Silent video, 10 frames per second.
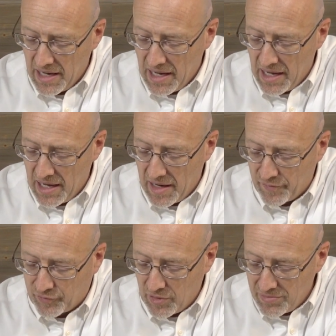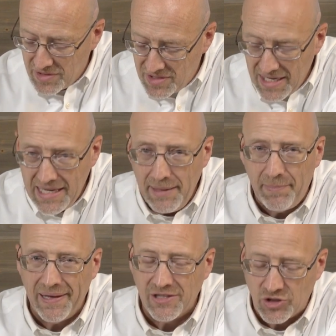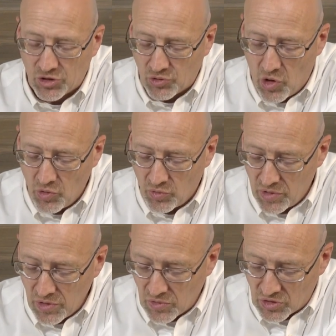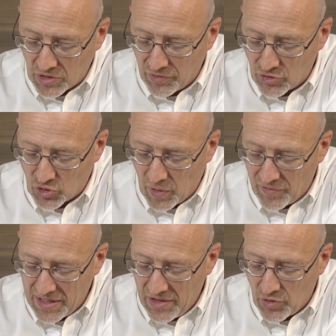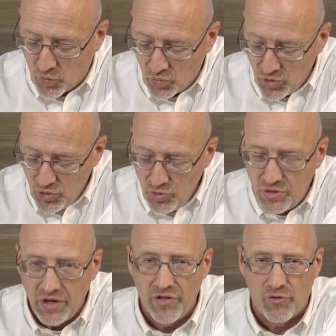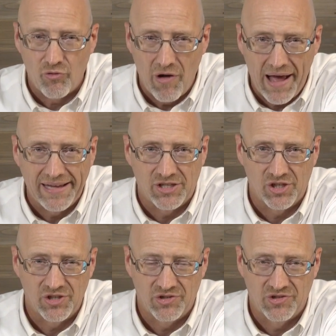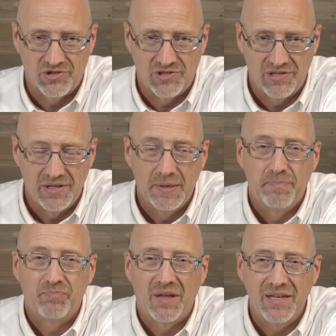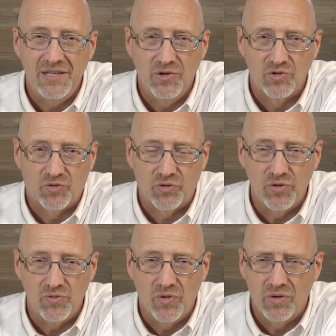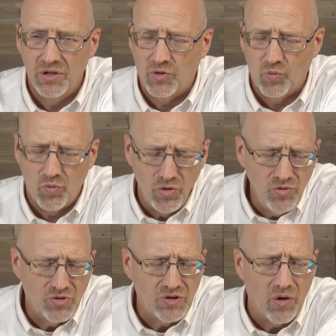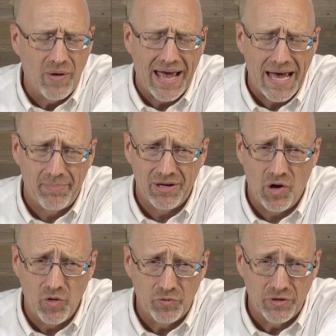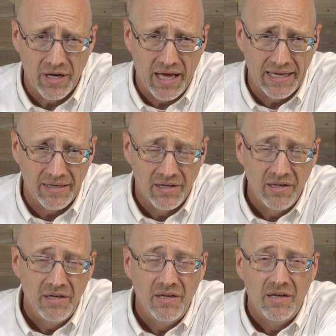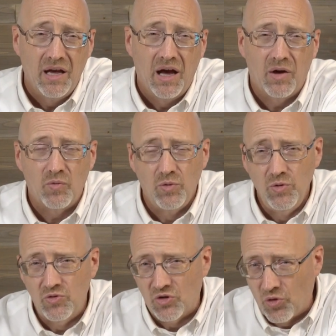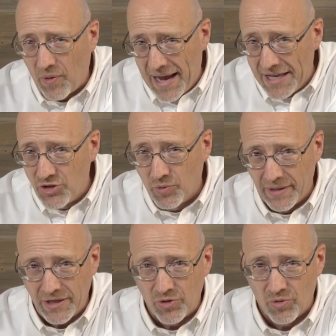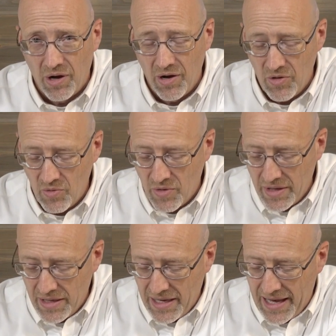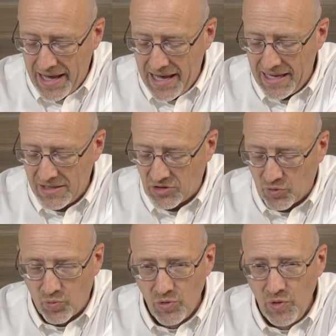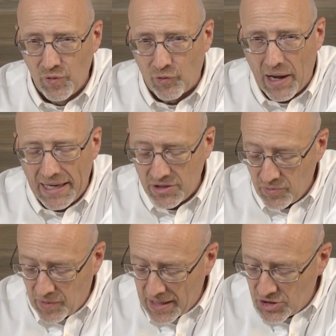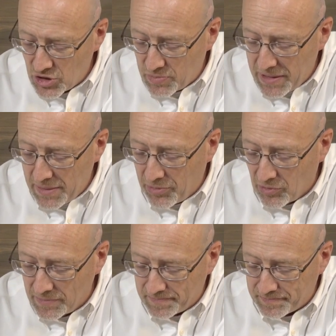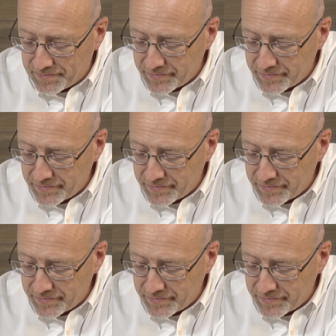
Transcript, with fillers: from deep and strong roots. Look at verse 12 again. The root of the righteous yields fruit. Look, roots don't happen overnight. Roots gradually grow. And it's the root of righteous people